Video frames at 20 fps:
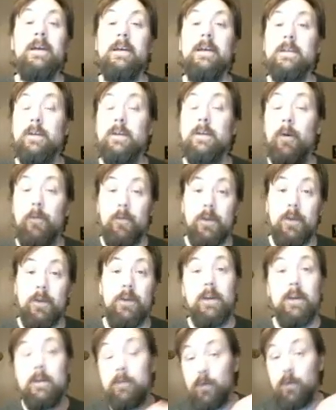So hopefully
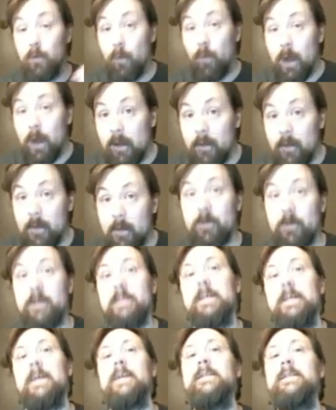you can do well on the
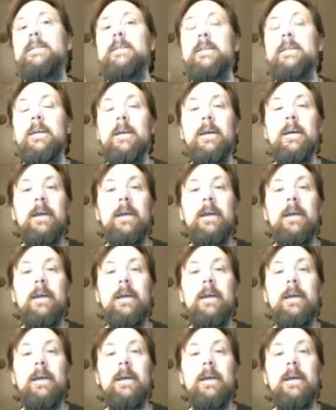pretest,